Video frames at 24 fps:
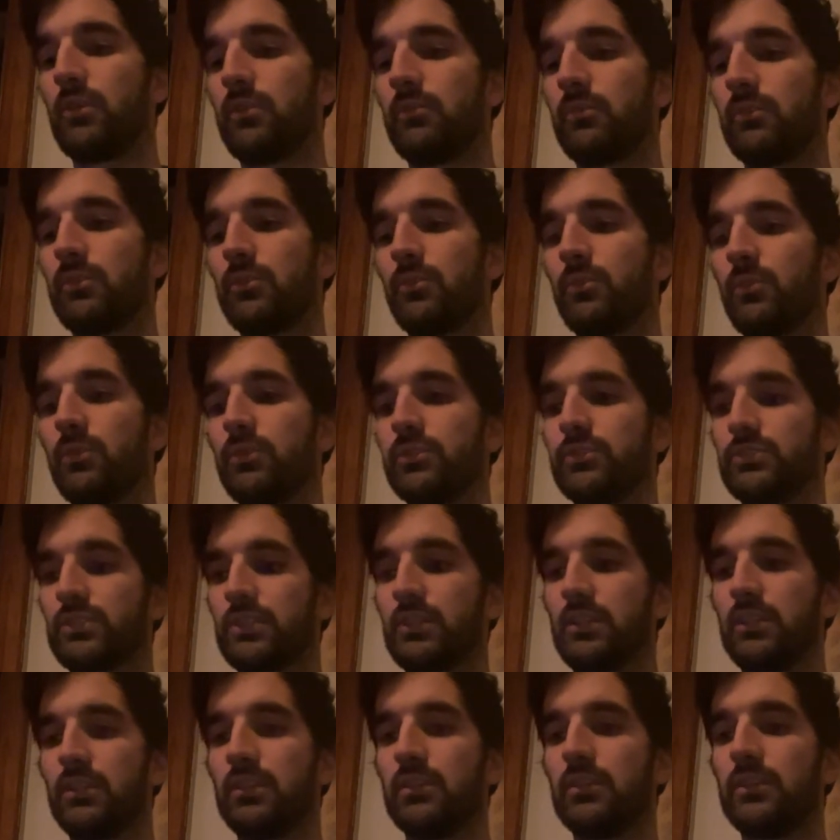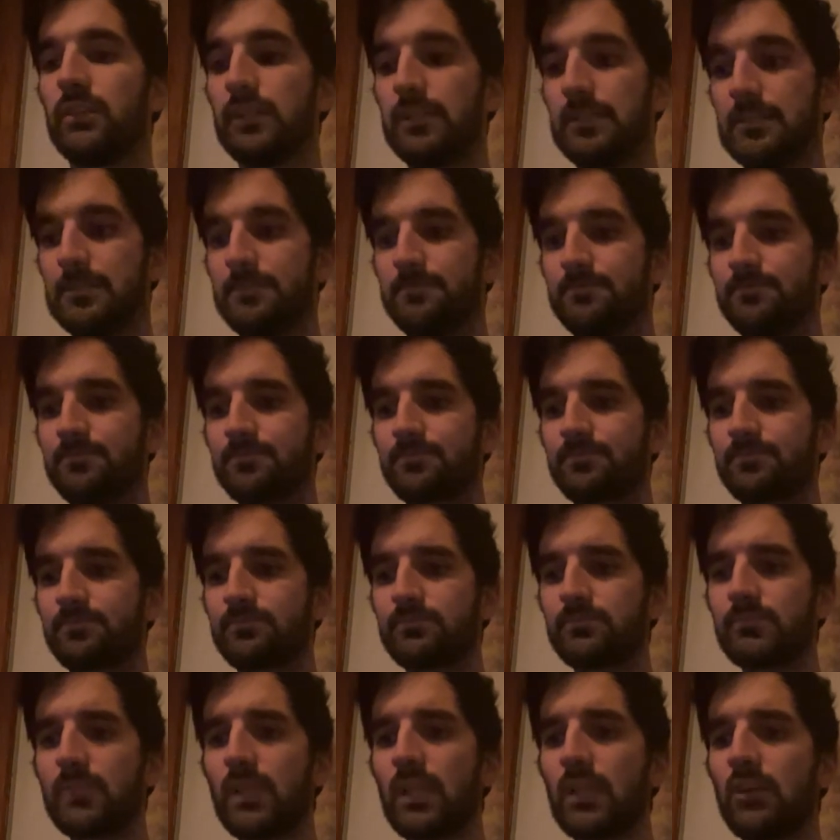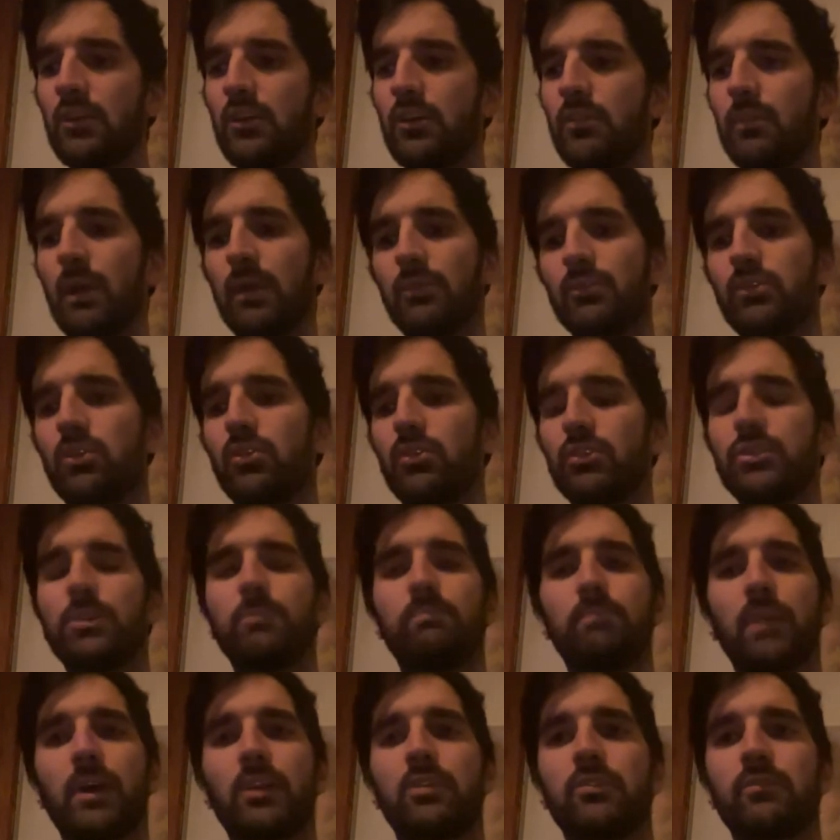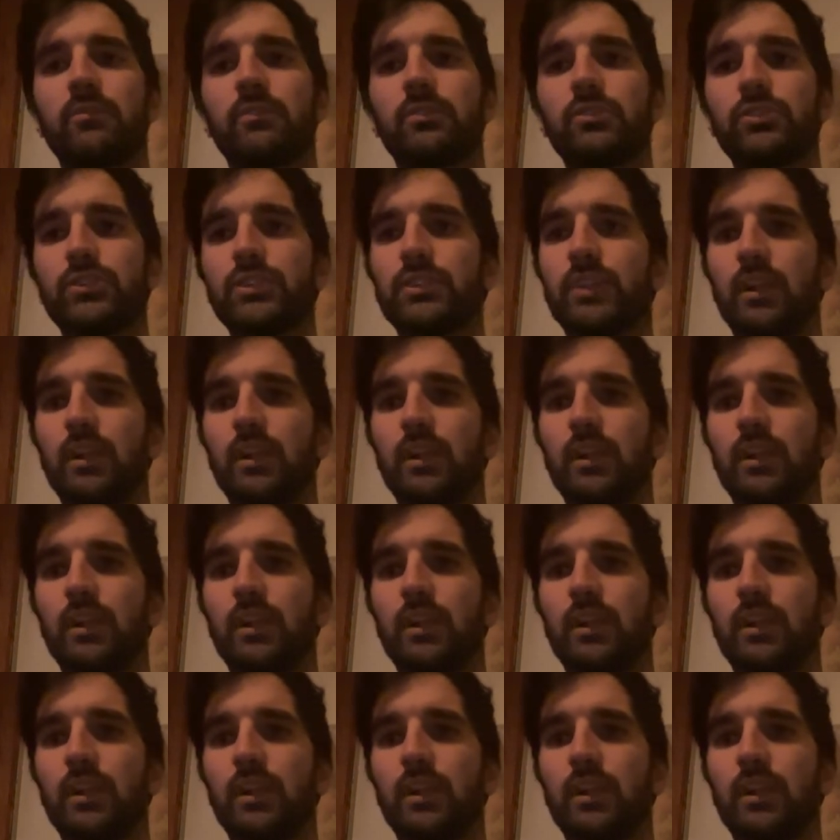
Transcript: with was I would call it the better version.